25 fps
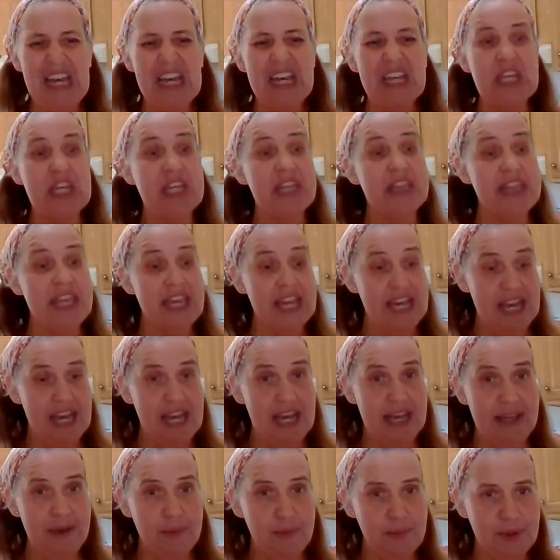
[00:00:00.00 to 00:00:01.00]
You'd think
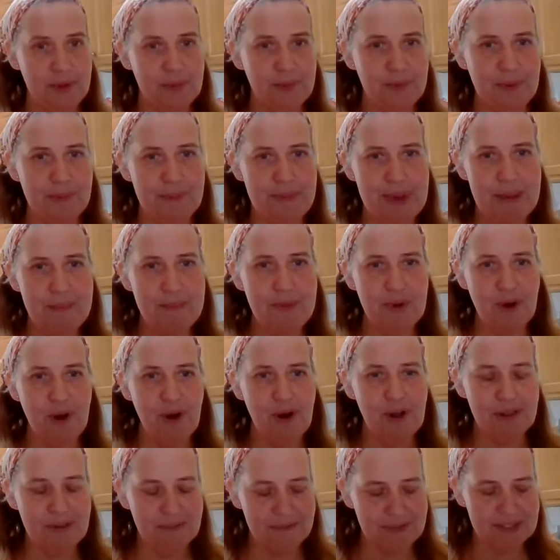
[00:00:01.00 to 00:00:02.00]
I would remember
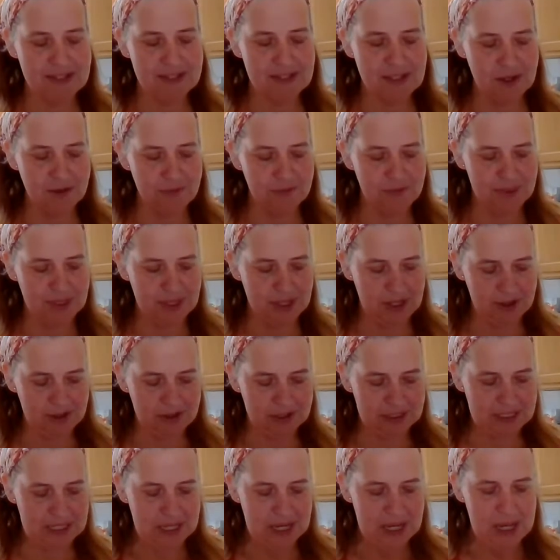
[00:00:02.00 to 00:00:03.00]
all of this over the
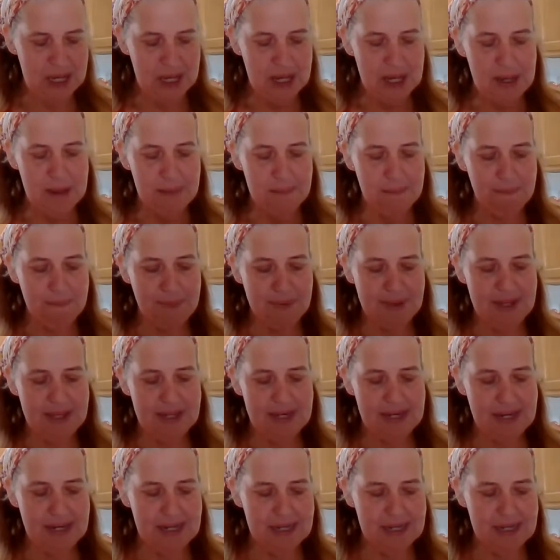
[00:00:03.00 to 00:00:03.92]
years, but